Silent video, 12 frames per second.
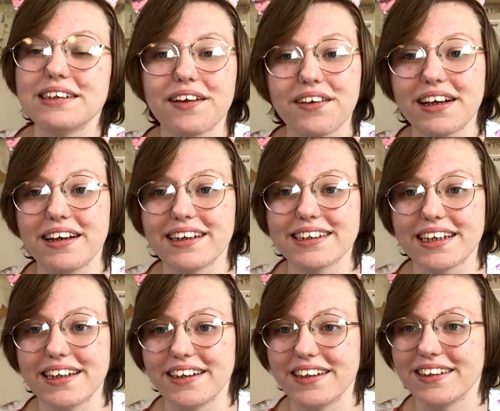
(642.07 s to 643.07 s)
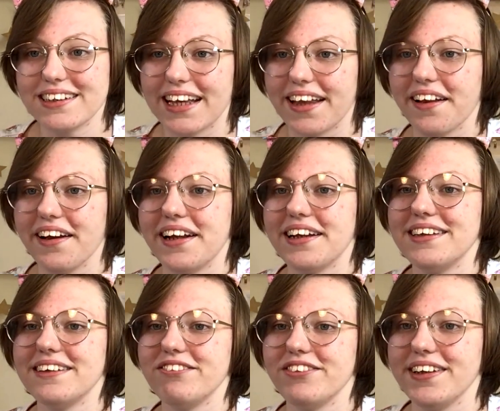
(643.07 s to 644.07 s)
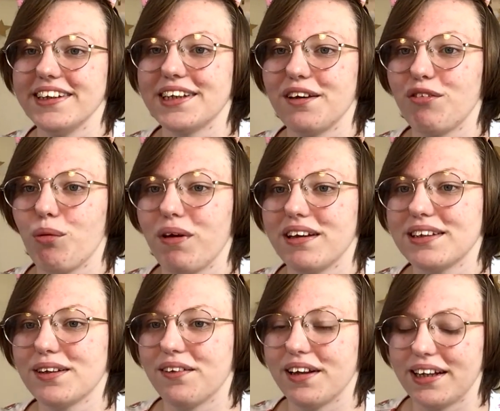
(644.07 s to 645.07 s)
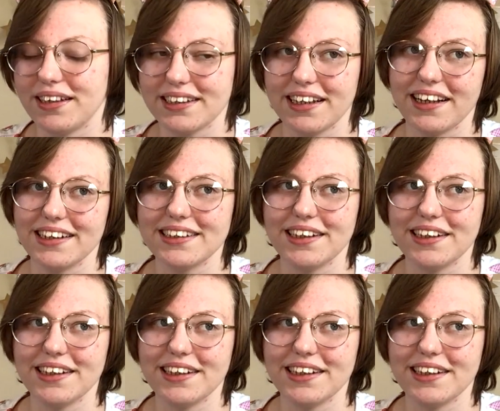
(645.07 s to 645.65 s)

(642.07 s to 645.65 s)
It's nothing exciting, sadly. I didn't really save the best to last.